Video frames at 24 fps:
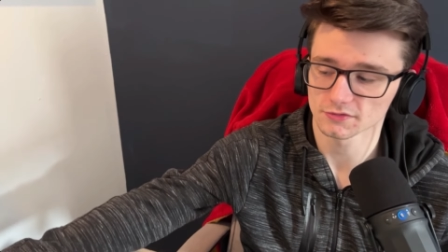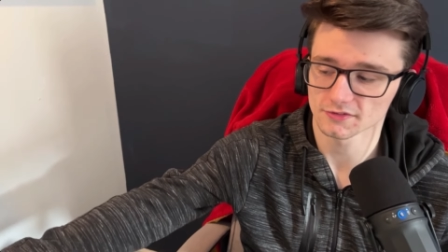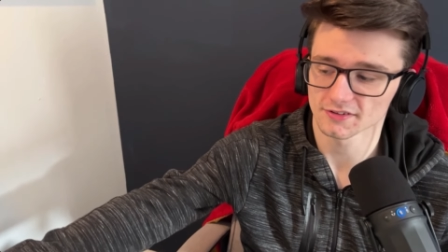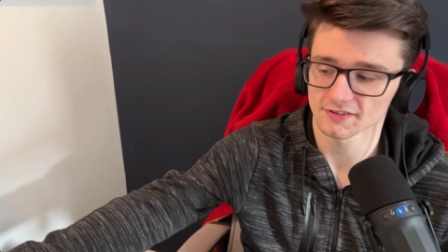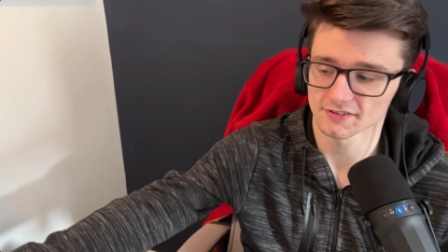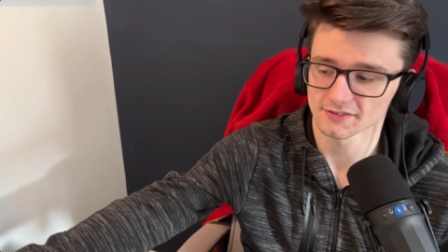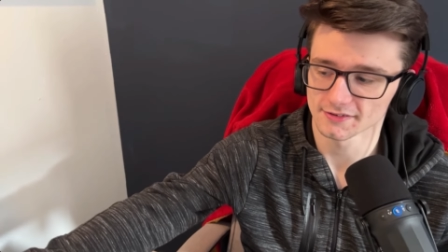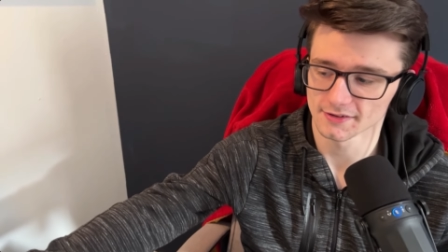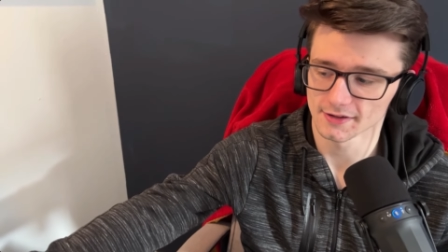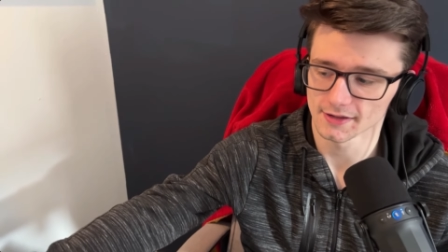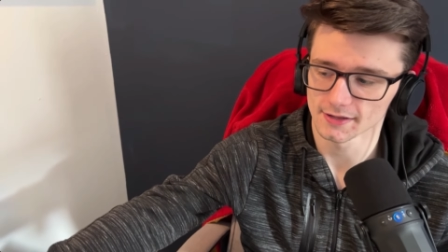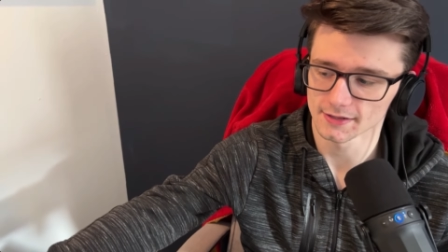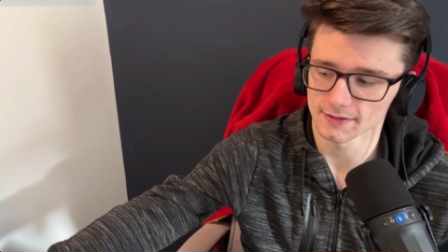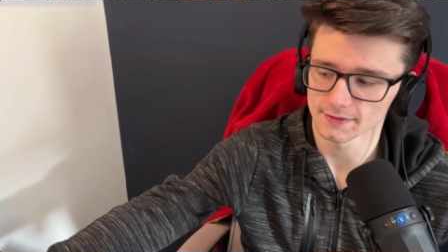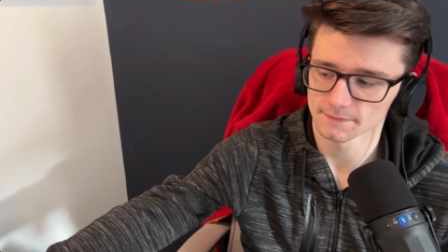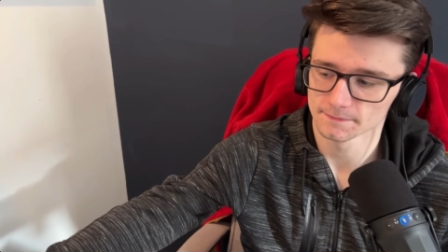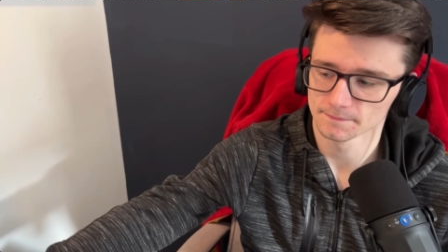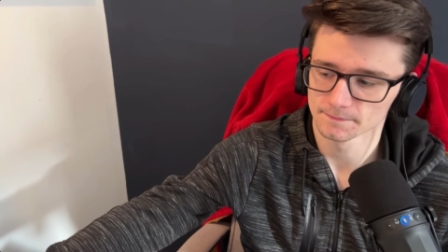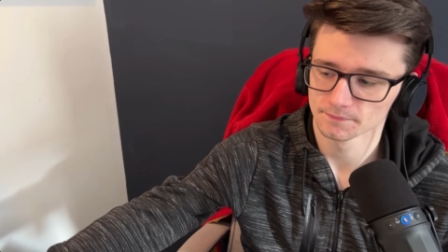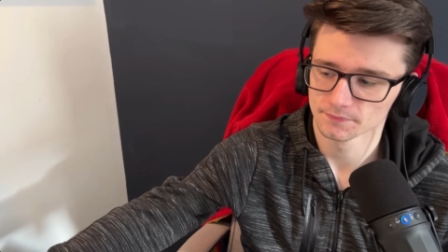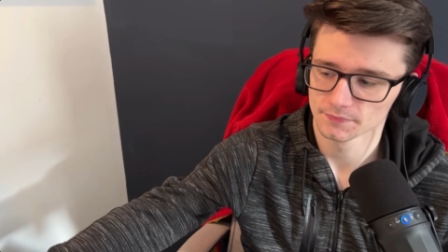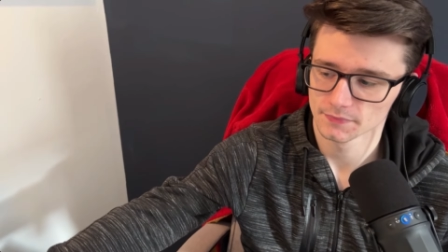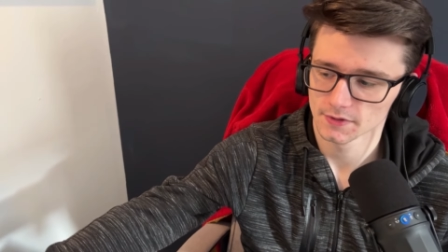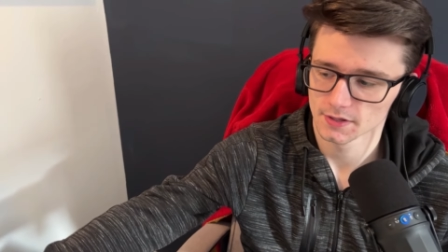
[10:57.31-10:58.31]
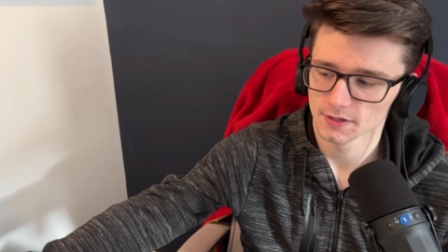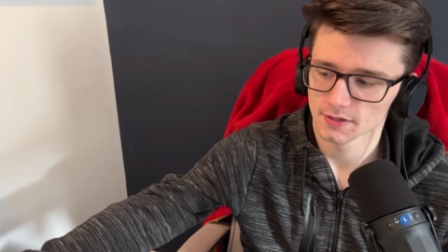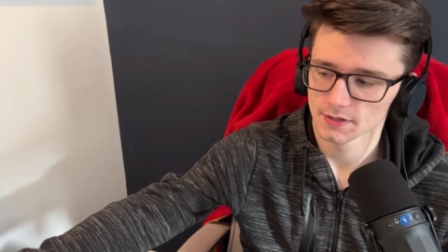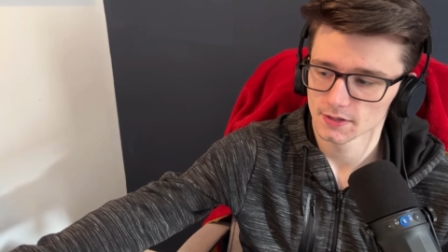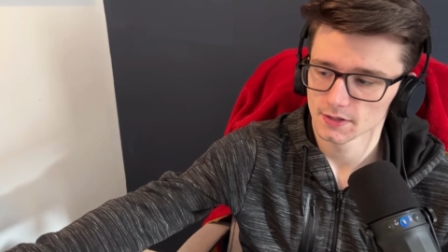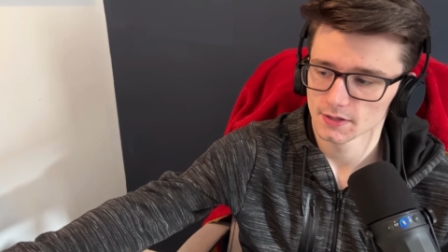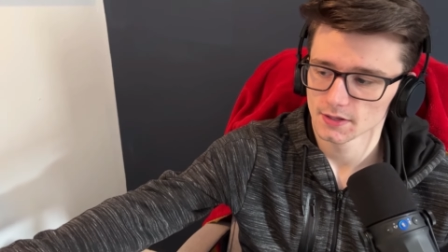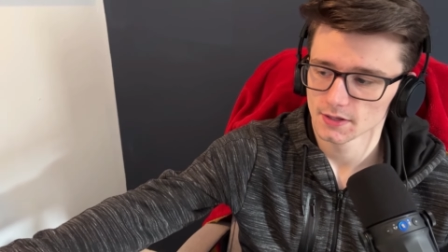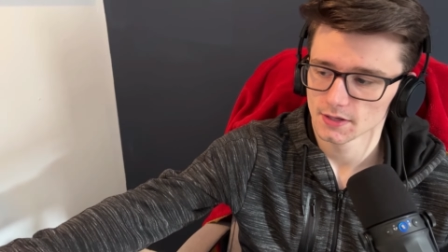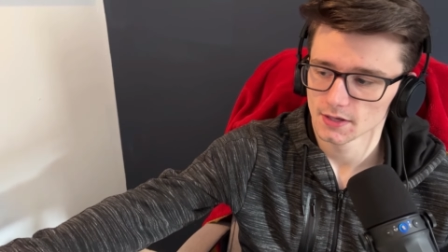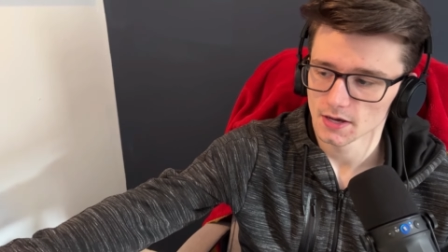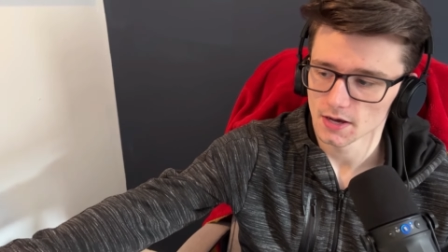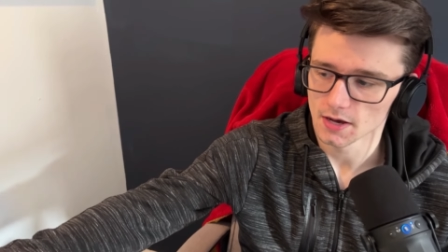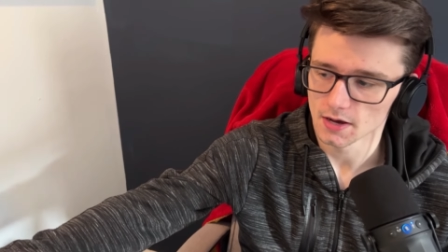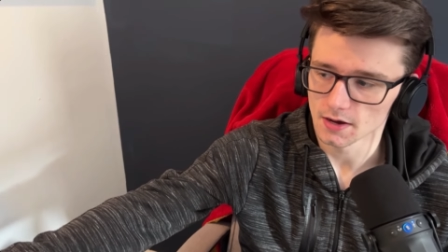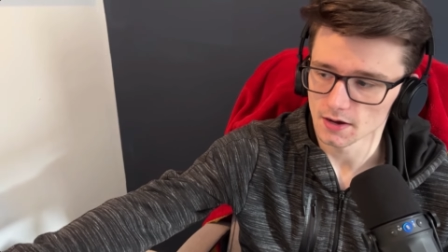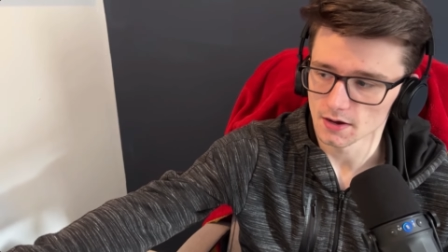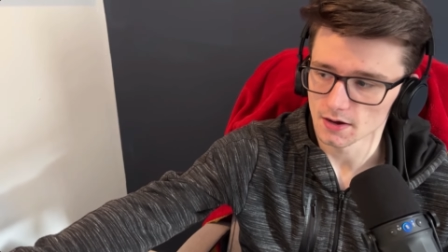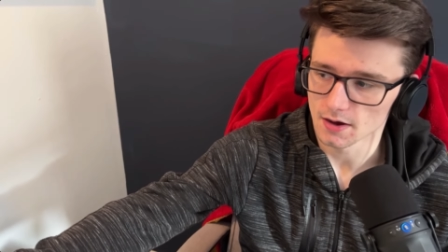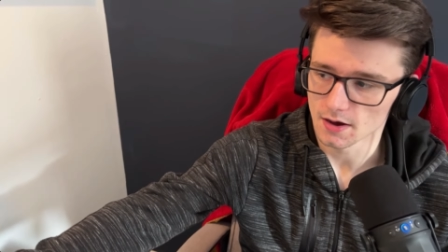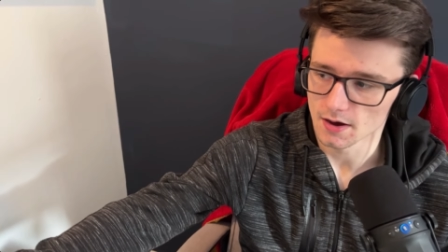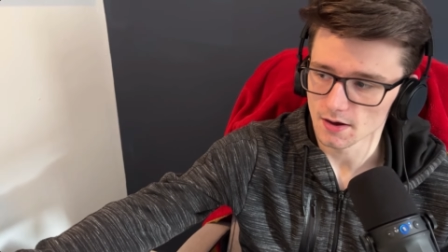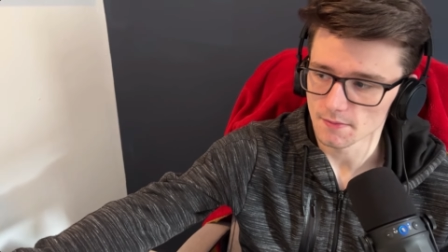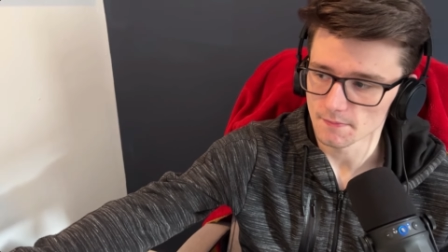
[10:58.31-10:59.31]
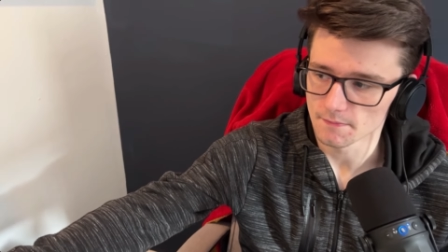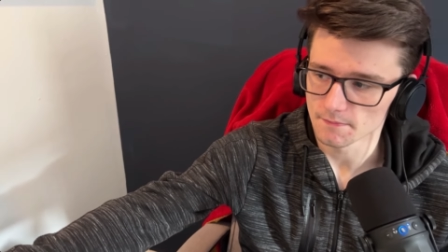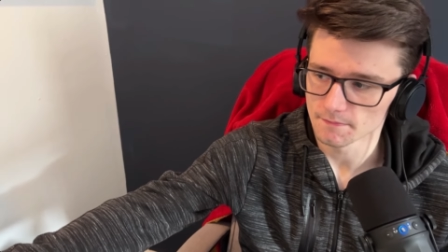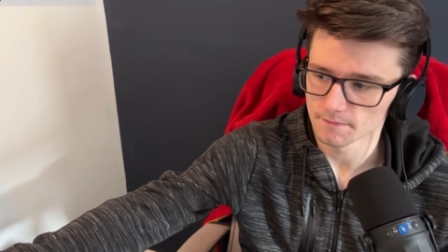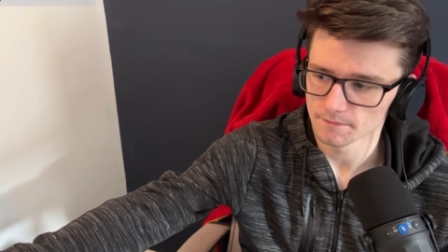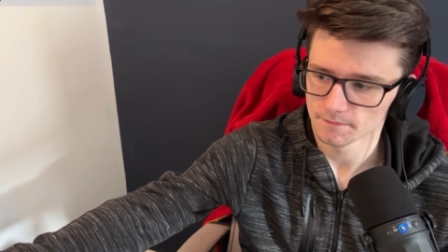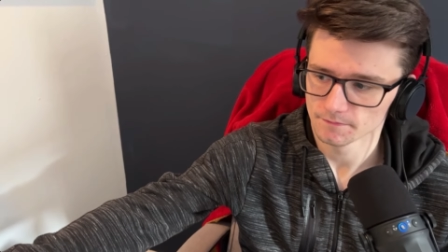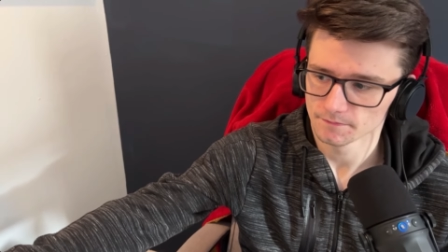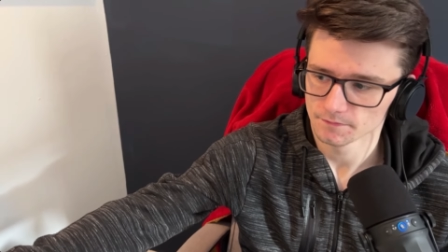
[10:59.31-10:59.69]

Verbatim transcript: to say. Um,